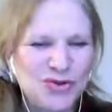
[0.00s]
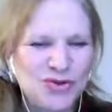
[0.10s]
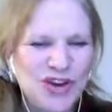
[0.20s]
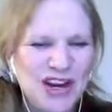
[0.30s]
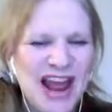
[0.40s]

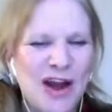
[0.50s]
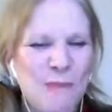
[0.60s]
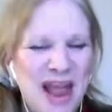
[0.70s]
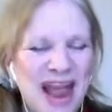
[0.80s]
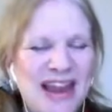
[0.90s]
treat
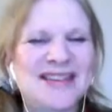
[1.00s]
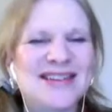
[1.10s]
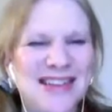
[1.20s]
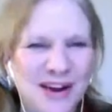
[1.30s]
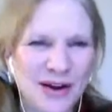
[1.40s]
and
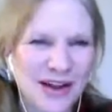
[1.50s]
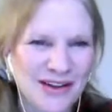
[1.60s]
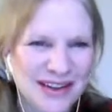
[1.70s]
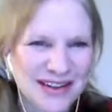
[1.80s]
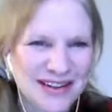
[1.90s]
manage their
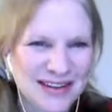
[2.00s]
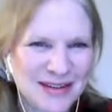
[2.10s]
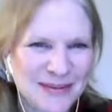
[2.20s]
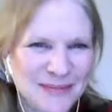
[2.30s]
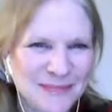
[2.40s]
illnesses.